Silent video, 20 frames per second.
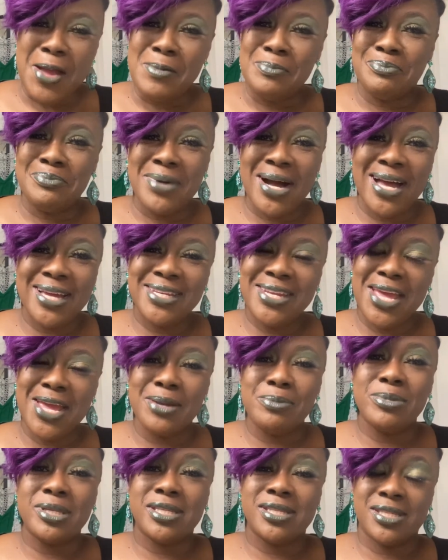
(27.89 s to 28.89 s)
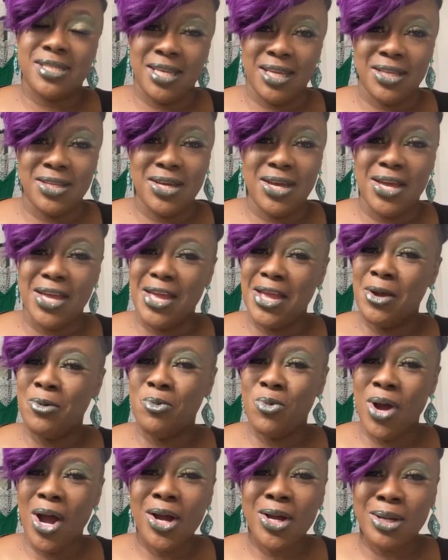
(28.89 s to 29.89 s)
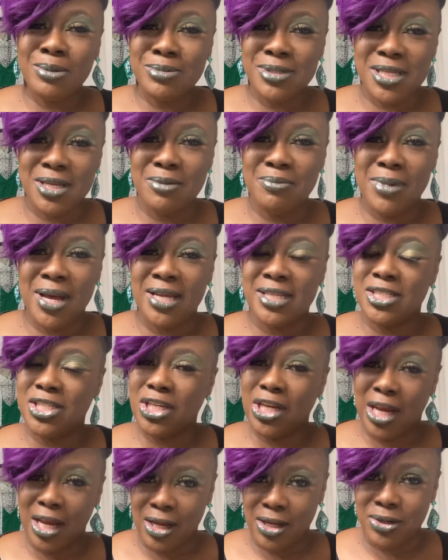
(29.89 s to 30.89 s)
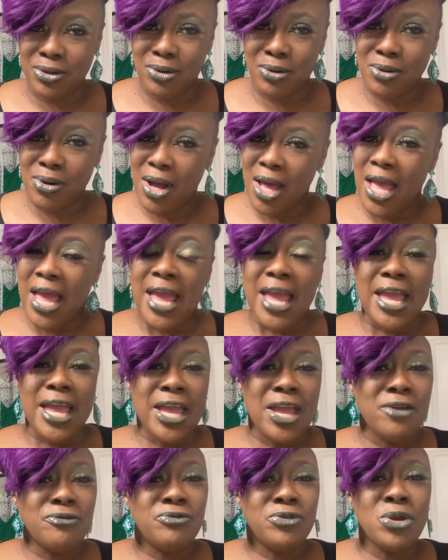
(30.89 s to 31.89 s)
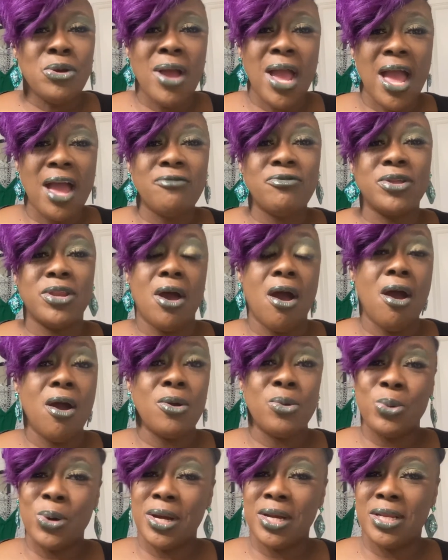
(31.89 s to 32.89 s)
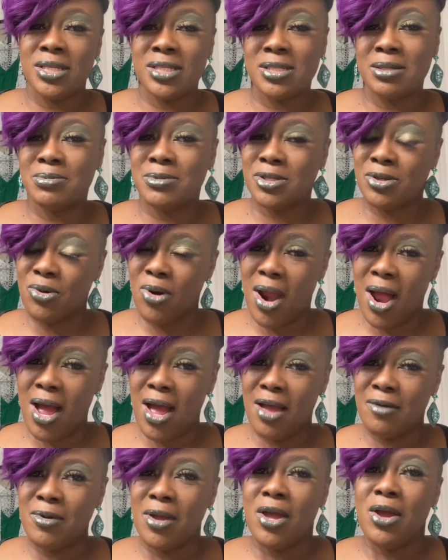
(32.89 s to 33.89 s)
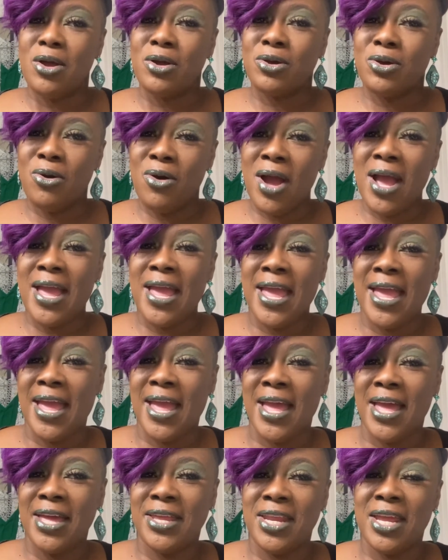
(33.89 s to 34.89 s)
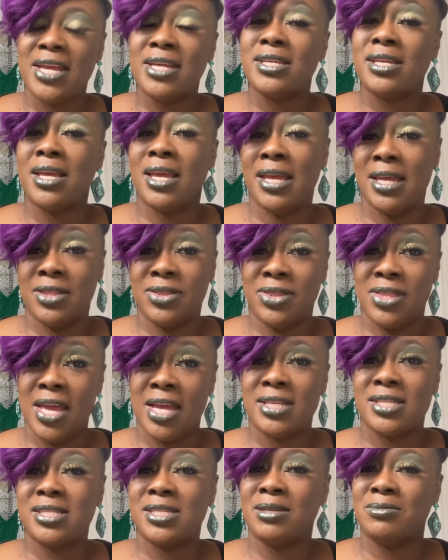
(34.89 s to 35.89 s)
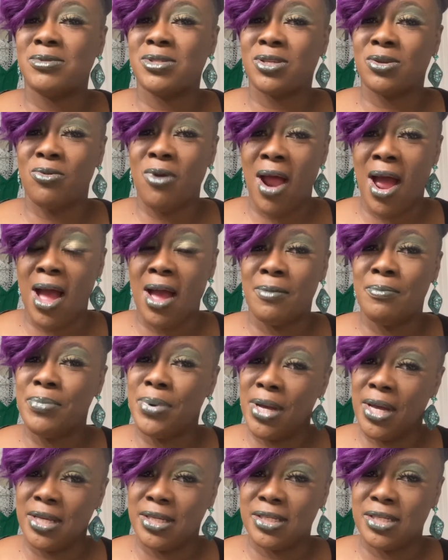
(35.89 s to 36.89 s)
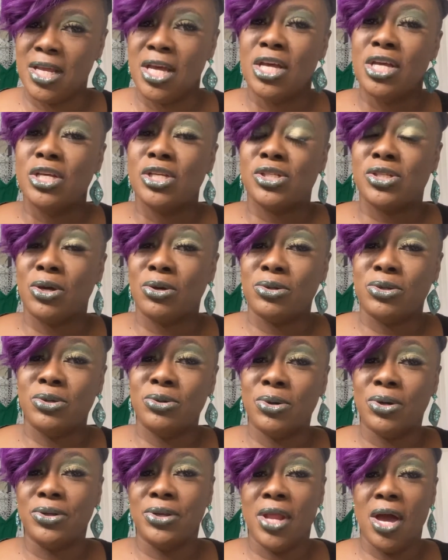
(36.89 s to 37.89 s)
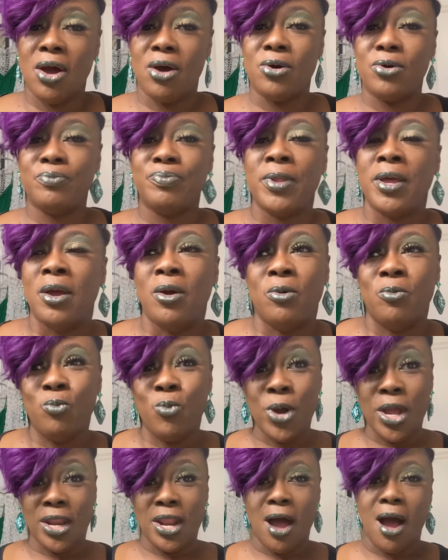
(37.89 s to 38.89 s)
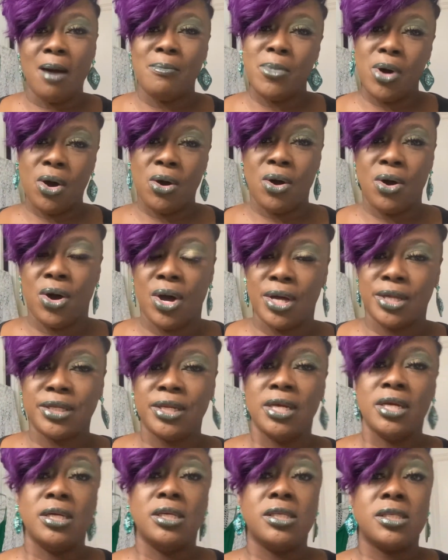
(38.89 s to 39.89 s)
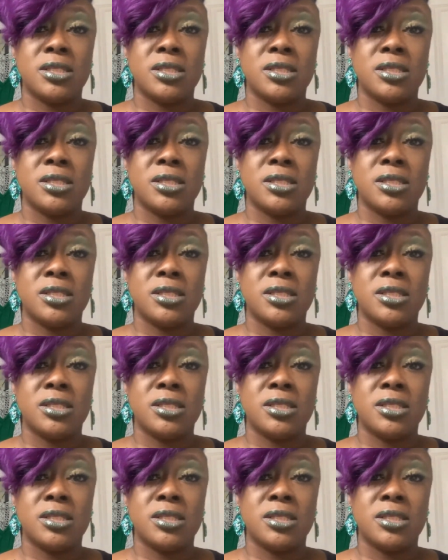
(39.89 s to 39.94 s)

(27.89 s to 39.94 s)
My name is Tina and welcome to my channel. If you haven't already subscribed, go ahead and hit that subscribe button so you'll know when I'm on.